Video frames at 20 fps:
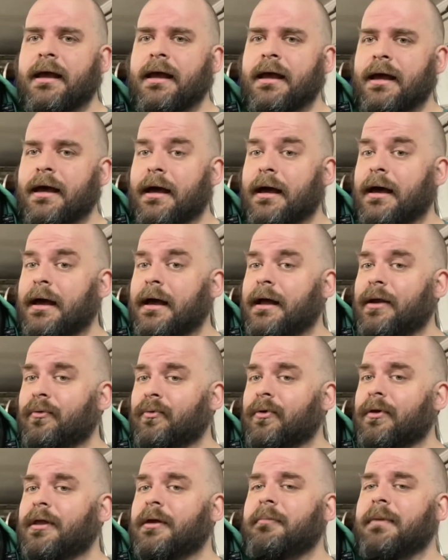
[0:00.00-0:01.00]
and
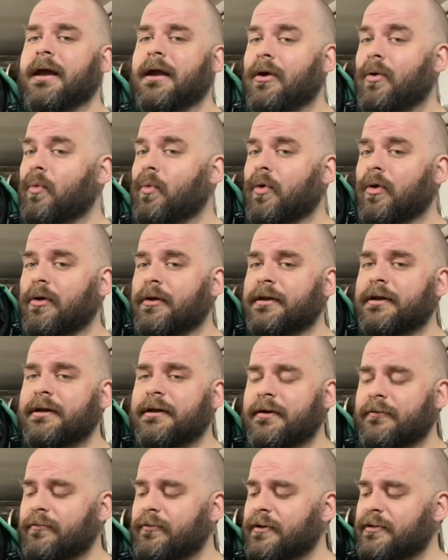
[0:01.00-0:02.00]
really make a world of
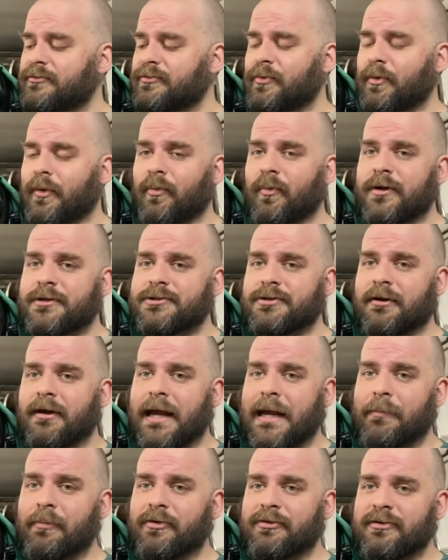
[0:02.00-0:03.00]
difference with what you're
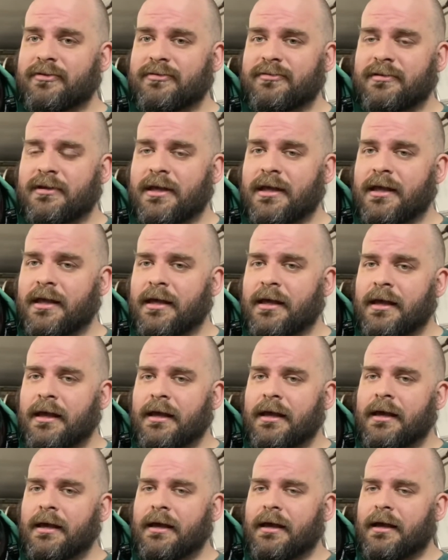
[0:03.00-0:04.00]
able to see,
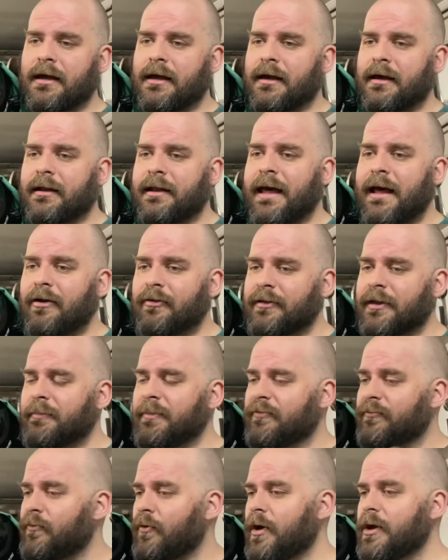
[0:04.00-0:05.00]
not only
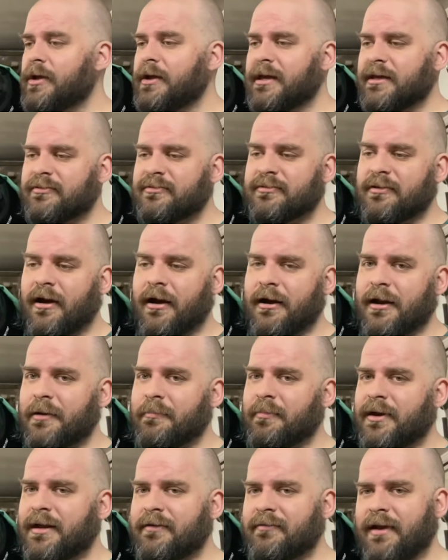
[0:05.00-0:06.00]
before you get started,
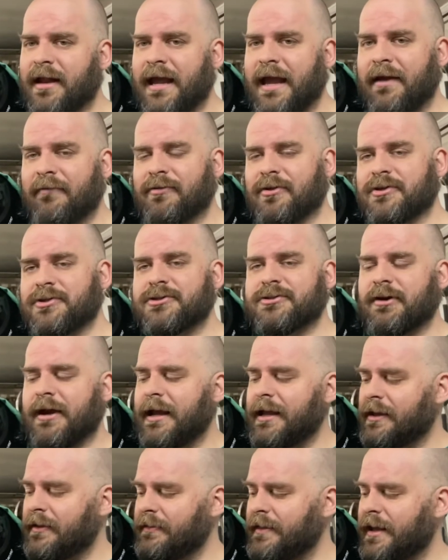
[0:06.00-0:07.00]
but even after
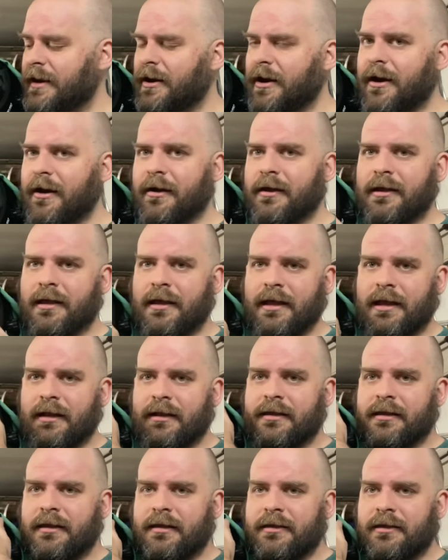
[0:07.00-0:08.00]
striking that arc and
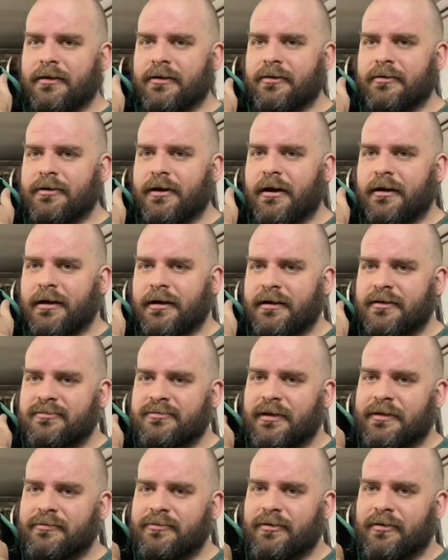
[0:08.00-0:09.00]
kicking your darkening
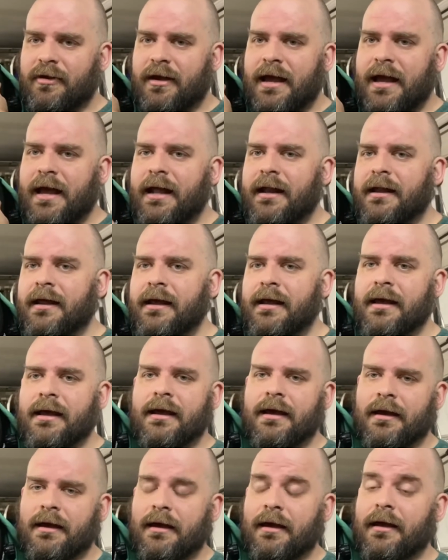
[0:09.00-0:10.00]
sensor on.
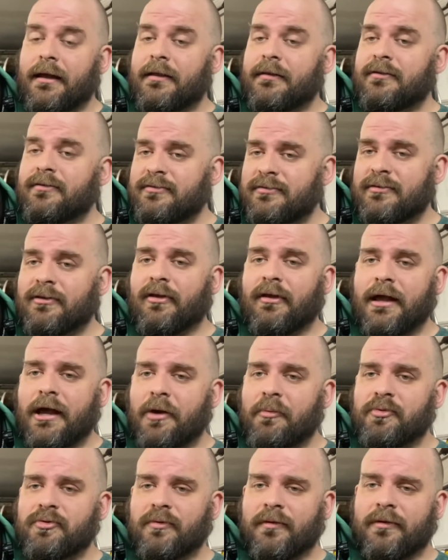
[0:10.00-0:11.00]
This still
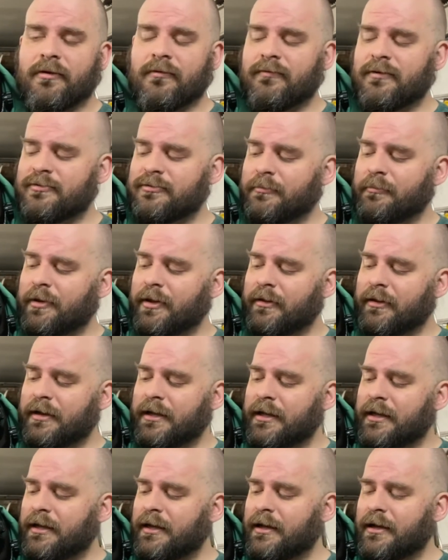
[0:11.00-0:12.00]
helps with your
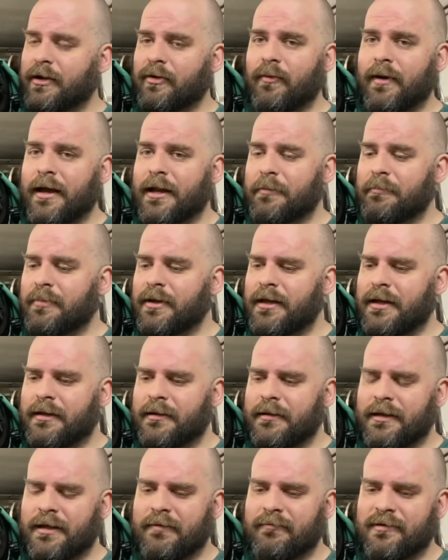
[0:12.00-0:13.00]
visibility quite a bit,
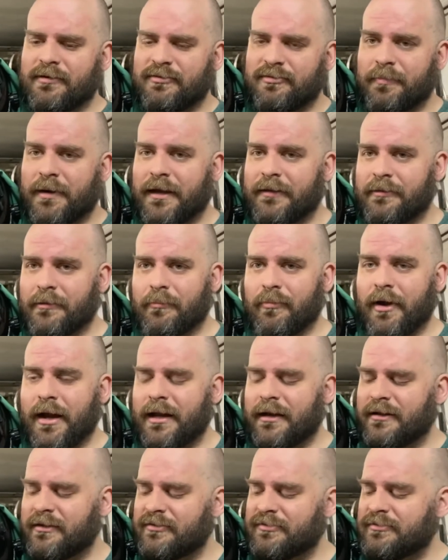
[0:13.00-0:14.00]
even despite the
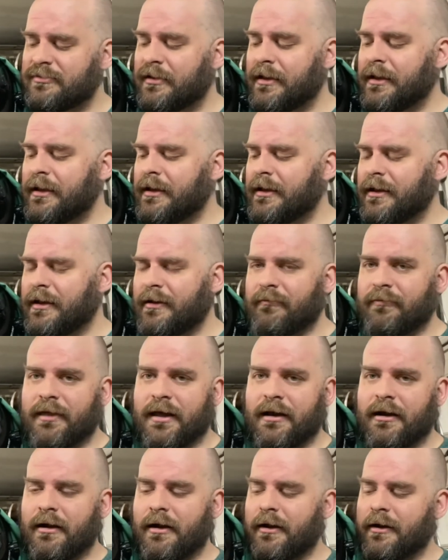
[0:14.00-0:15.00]
brightness of
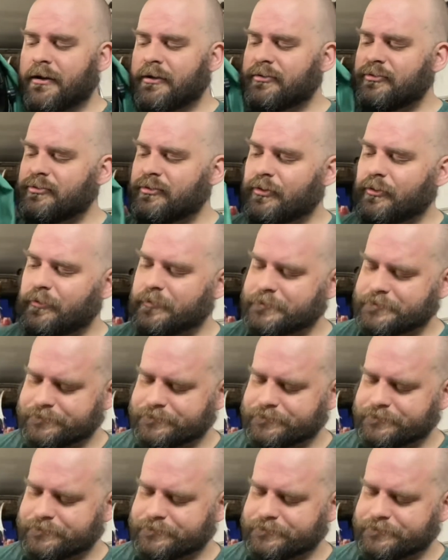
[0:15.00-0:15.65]
that arc. So